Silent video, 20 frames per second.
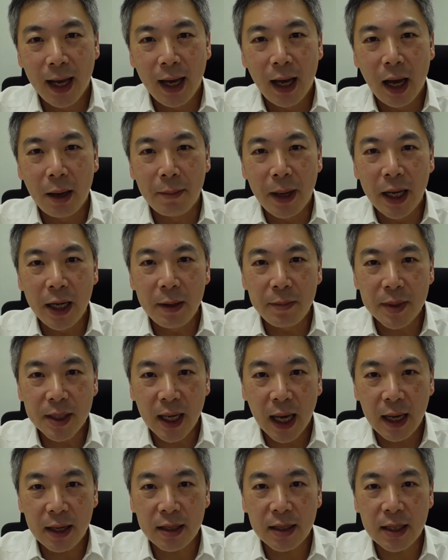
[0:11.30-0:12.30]
My name is
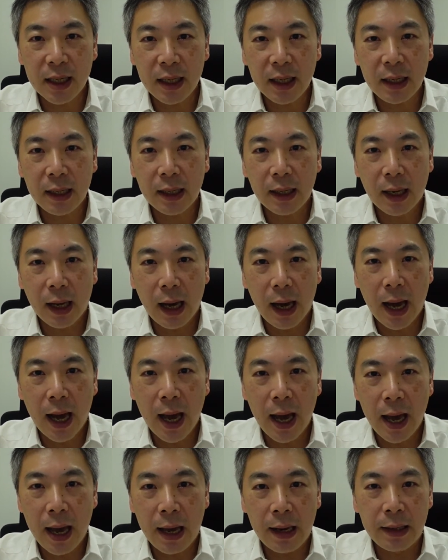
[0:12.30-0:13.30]
KC
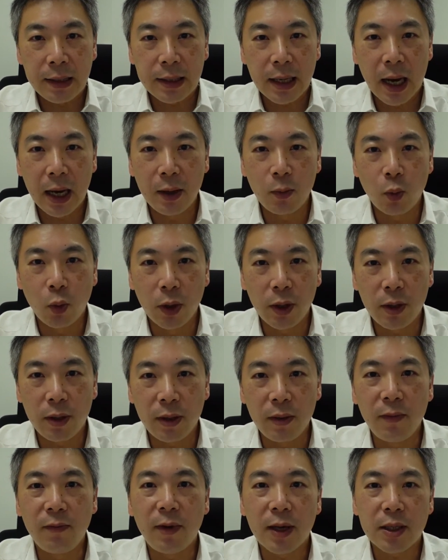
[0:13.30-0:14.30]
and I'm with
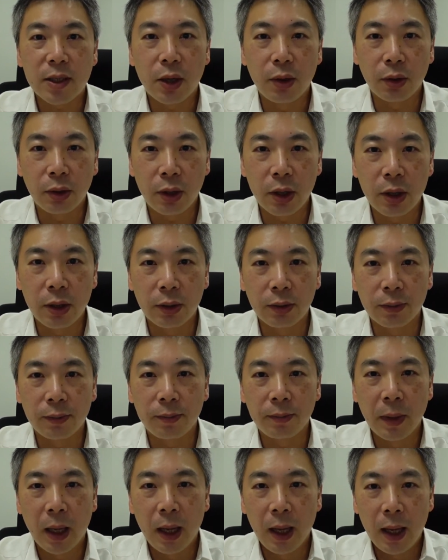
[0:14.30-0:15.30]
Invest Hong Kong.
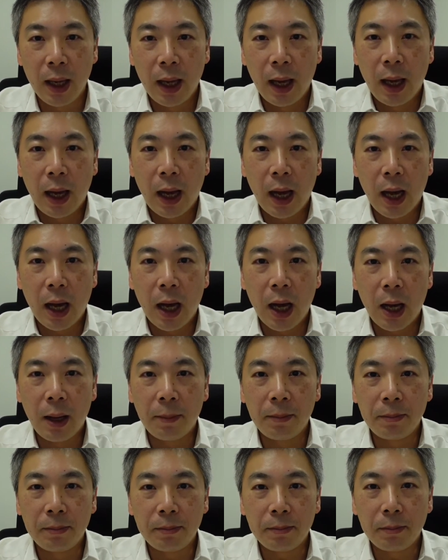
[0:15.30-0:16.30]

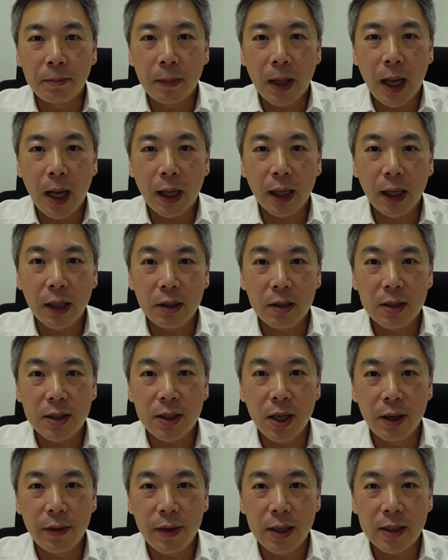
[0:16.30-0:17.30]
I'd like to
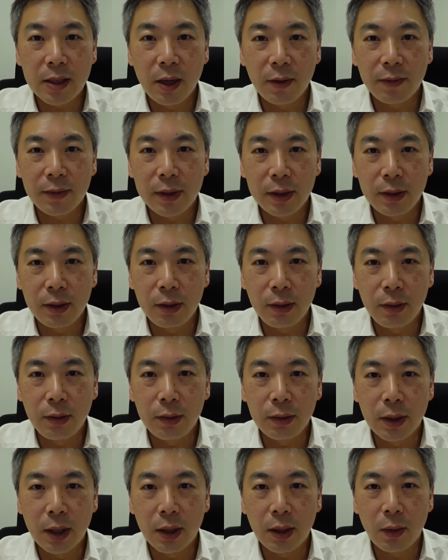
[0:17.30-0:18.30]
start this
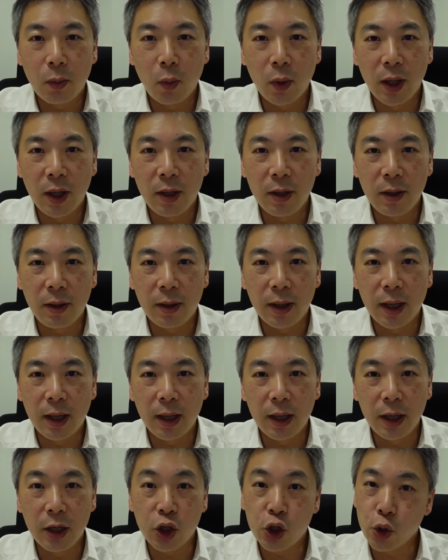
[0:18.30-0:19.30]
afternoon with
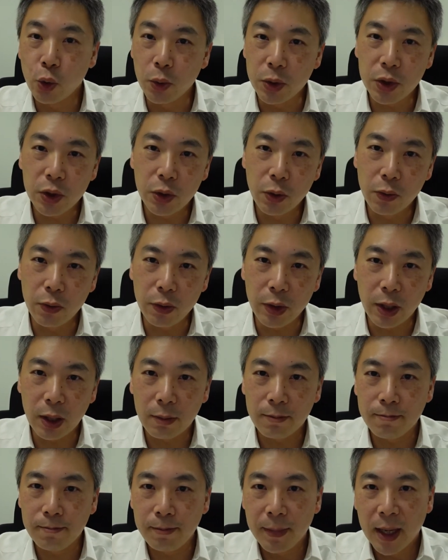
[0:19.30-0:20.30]
a short story.
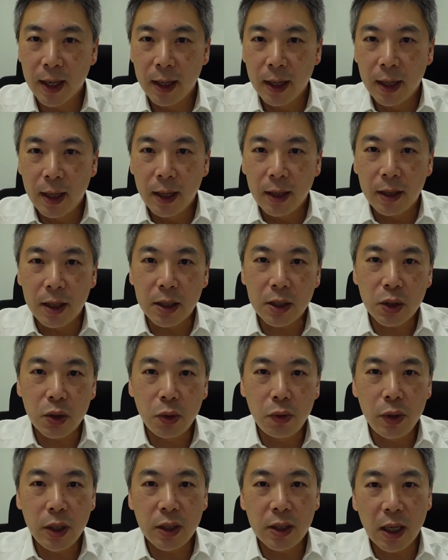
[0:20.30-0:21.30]
This
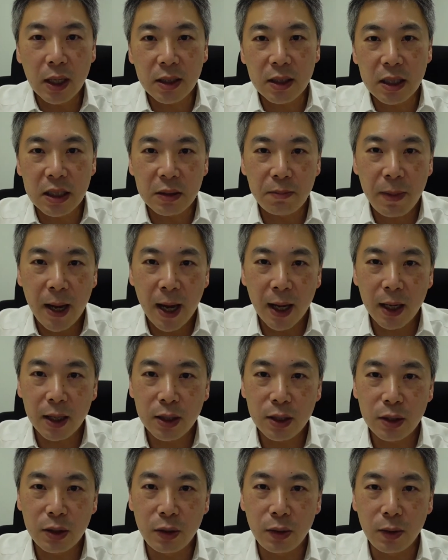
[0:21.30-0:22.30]
story takes us back
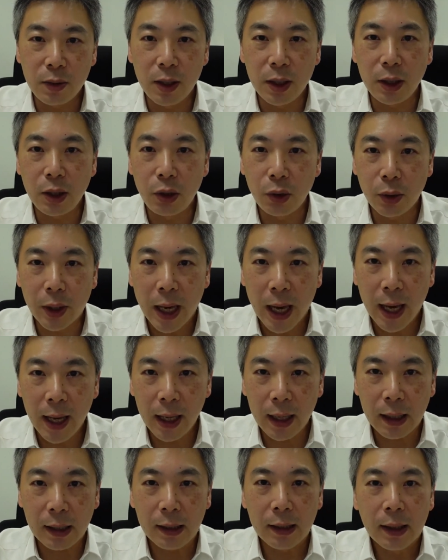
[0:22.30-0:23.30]
to the
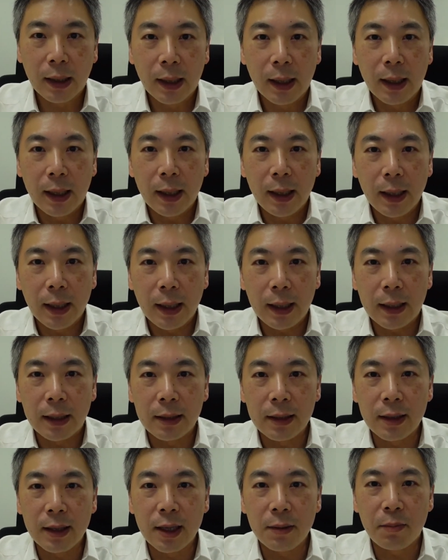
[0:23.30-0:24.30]
UK
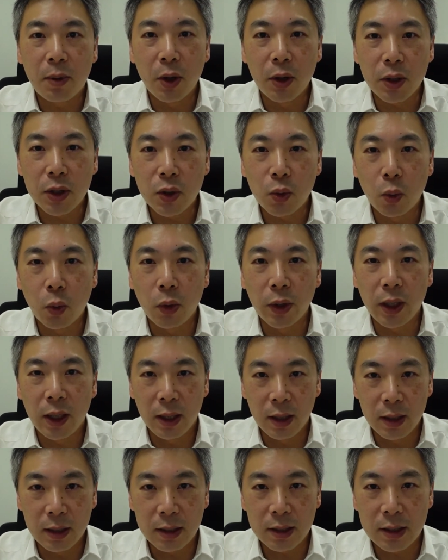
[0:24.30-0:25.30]
in the post-war
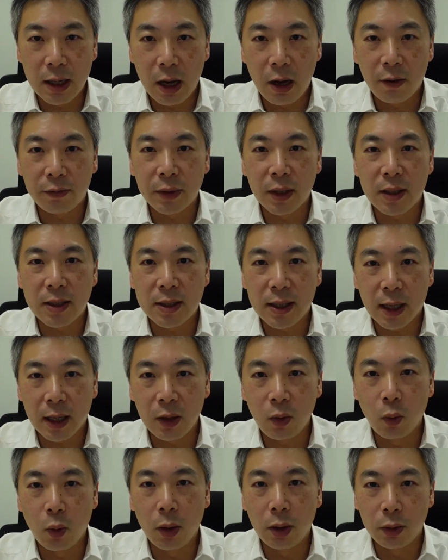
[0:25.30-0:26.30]
years after the
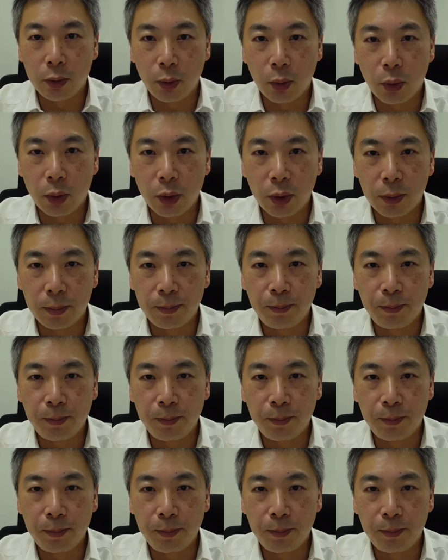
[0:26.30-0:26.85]
Second World War.